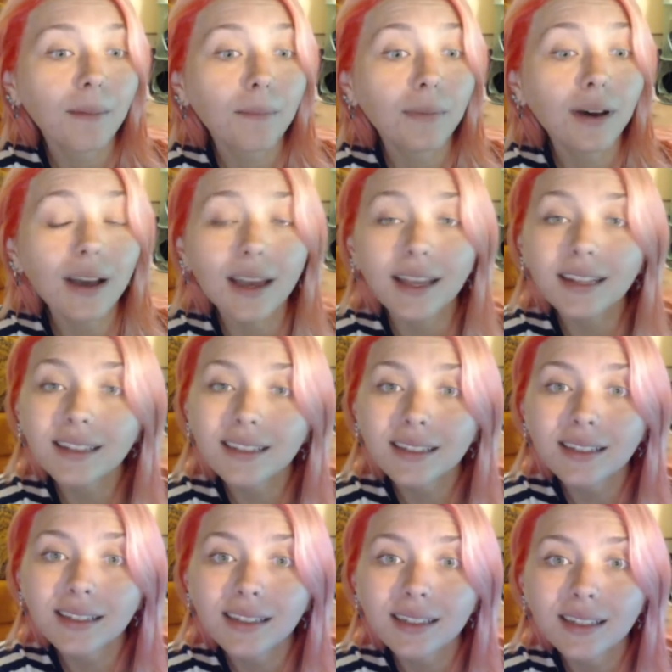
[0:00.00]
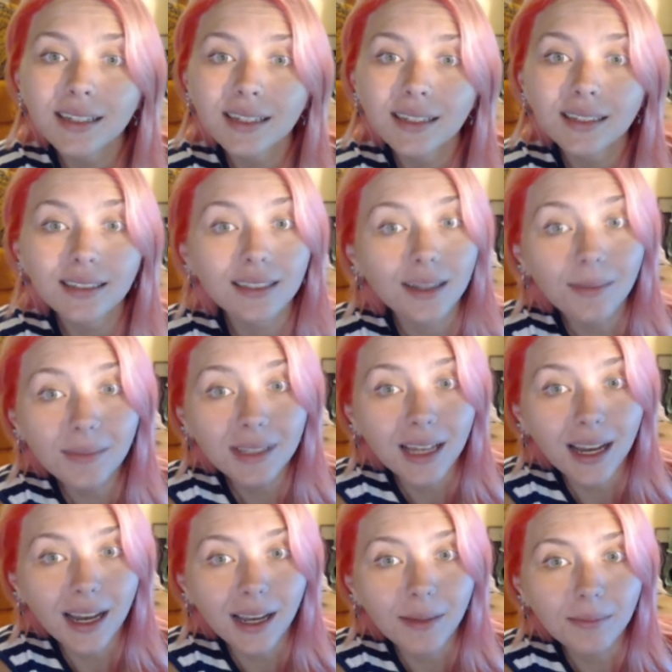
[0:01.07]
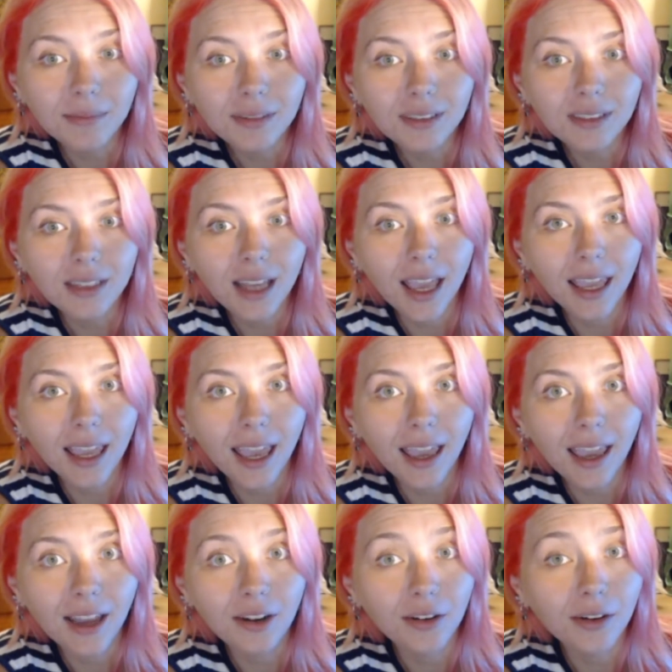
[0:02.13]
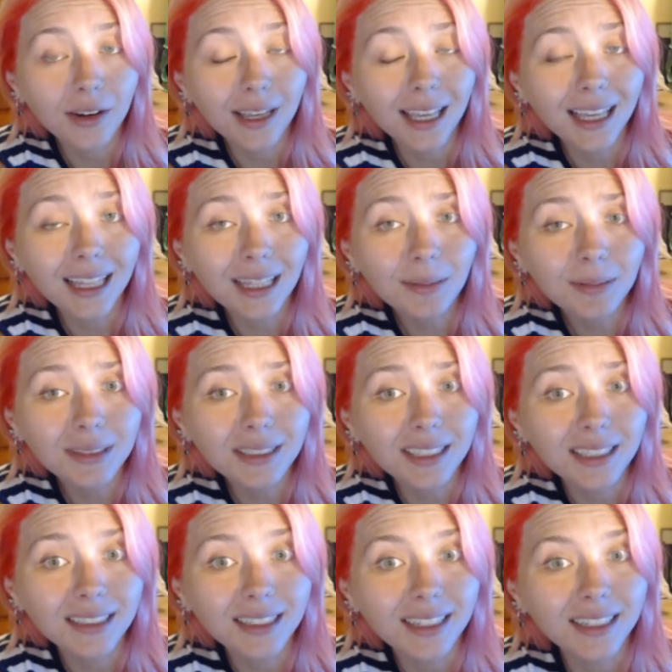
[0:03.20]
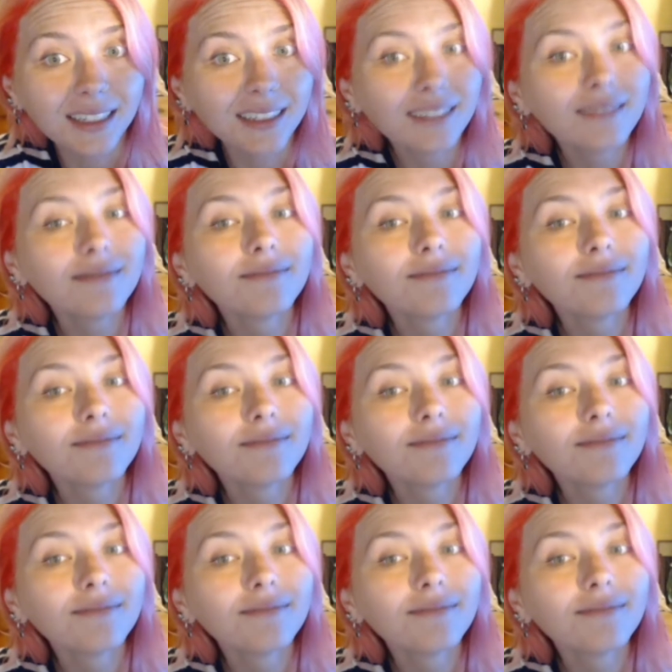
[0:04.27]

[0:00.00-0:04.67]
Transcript: But sometimes, aka during eclipse season,